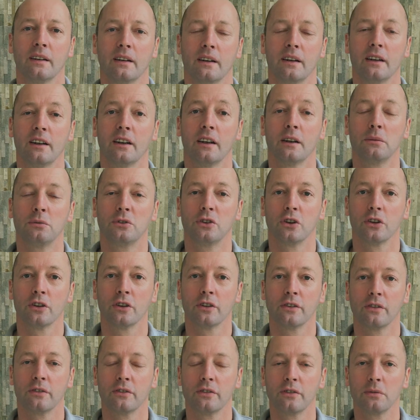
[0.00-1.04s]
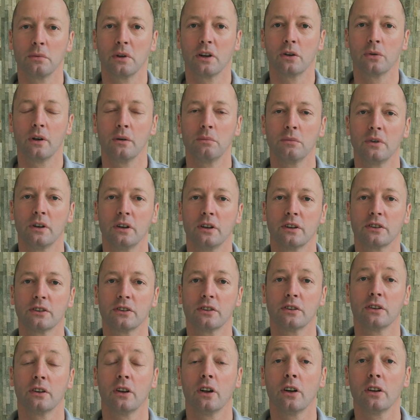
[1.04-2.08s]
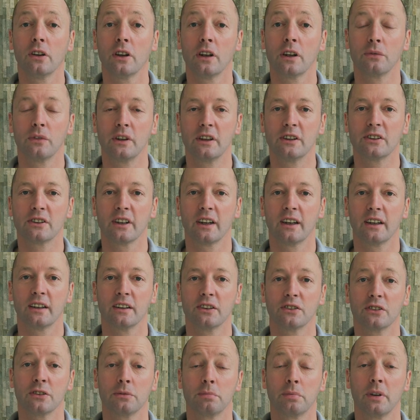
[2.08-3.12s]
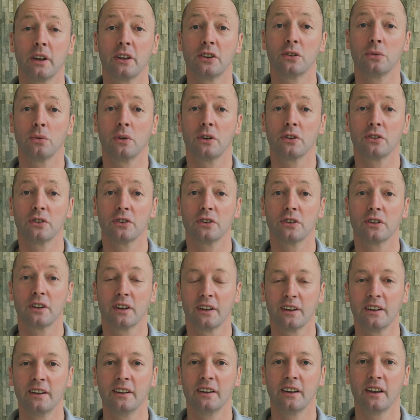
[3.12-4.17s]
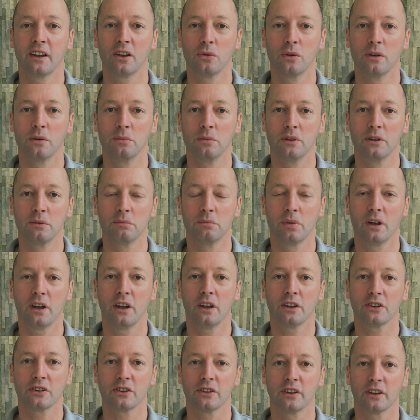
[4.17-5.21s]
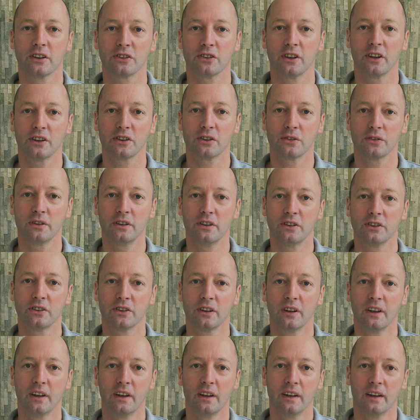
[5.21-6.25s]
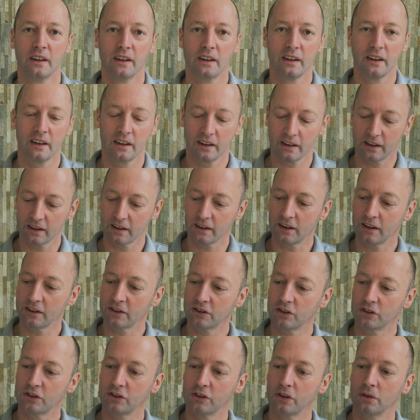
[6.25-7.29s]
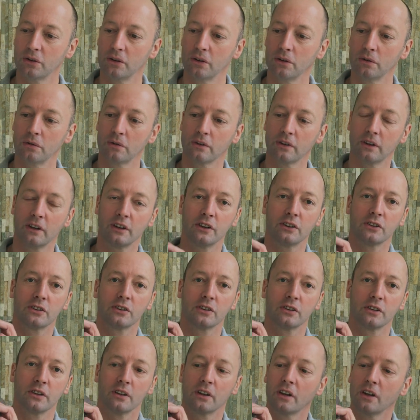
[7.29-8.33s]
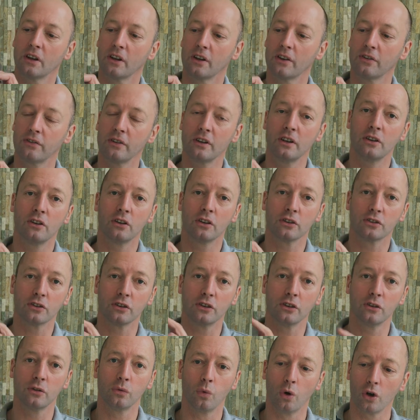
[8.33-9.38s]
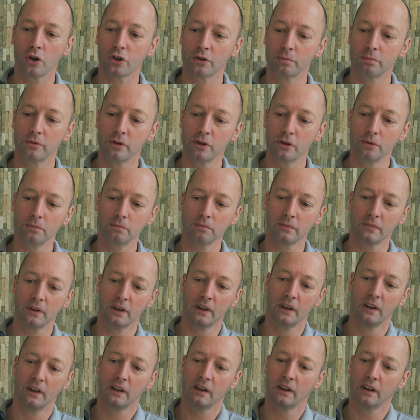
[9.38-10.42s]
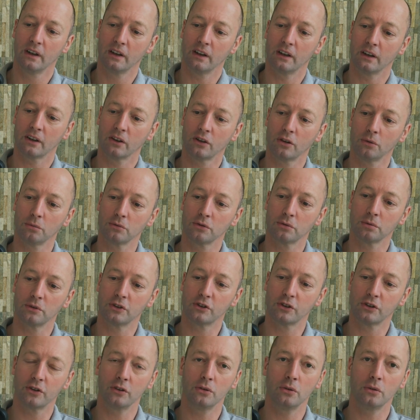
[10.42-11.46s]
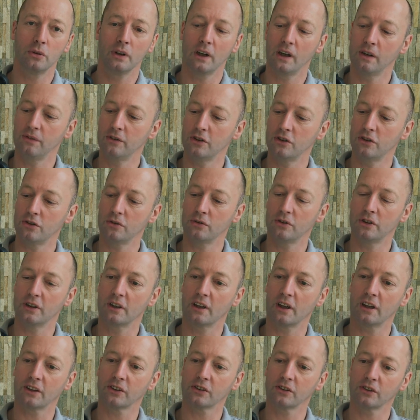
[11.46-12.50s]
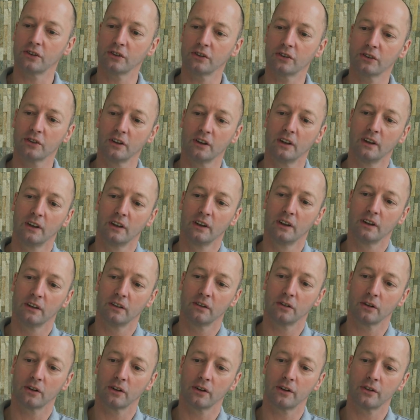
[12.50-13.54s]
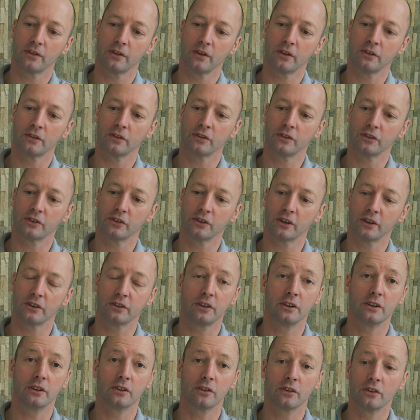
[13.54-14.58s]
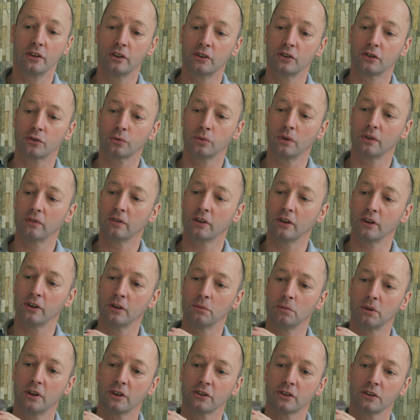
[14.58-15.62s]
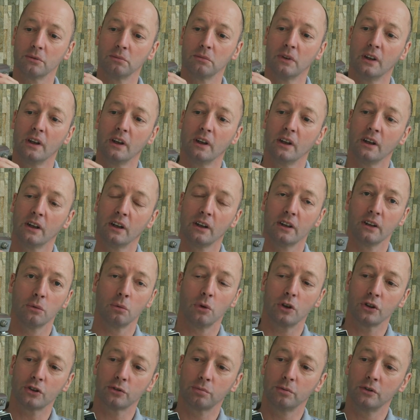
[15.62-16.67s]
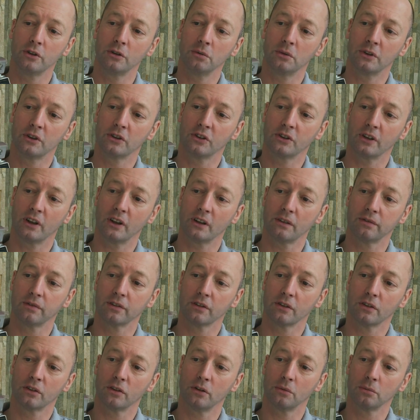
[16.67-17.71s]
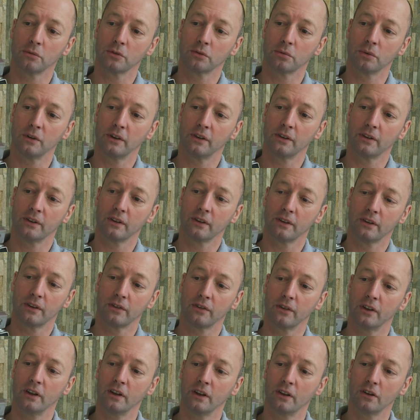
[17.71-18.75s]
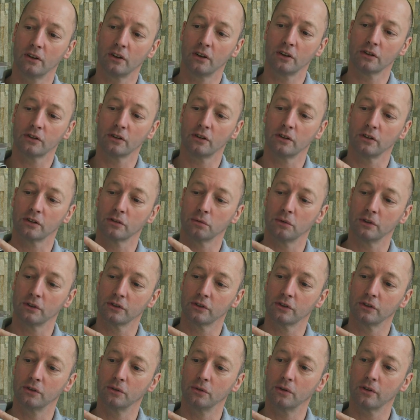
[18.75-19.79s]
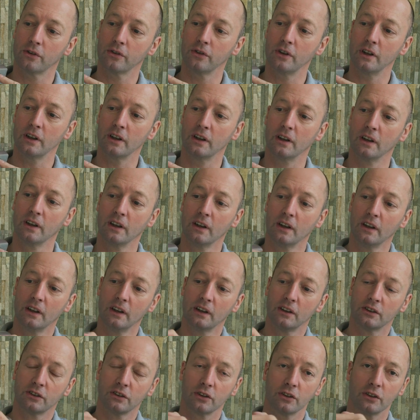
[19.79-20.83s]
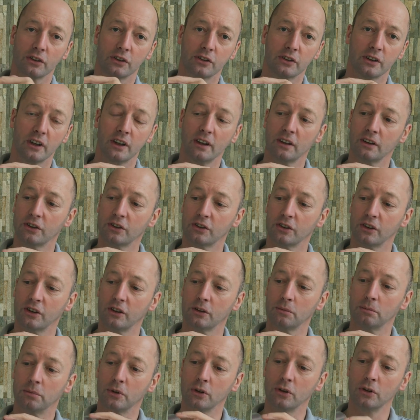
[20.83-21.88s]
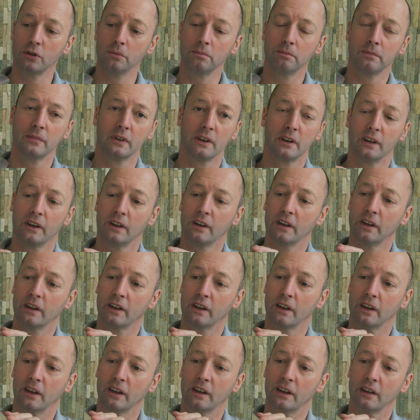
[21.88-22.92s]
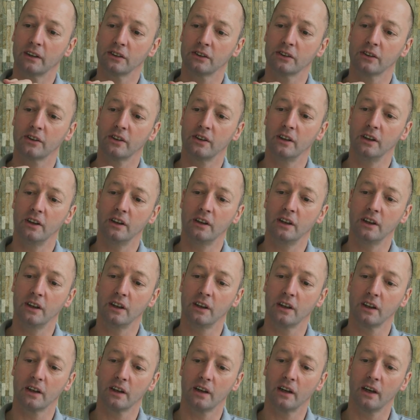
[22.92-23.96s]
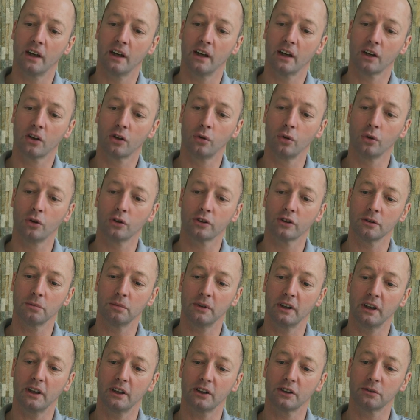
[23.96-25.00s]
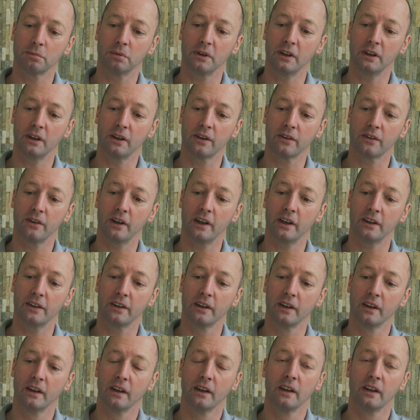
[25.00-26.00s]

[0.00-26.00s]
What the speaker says: Hi, I'm Jonathan from EquipMart, online retailers of pressure washers, cleaning equipment, parts and accessories, and I'd like to show you this three nozzle wash broom. It comes with two heavy duty casters. We've got a 360 degree swivel on the bottom, and the wash broom itself comes with three nozzles, one, two, three. It's on a stainless steel boom, and it has the quarter BSP thread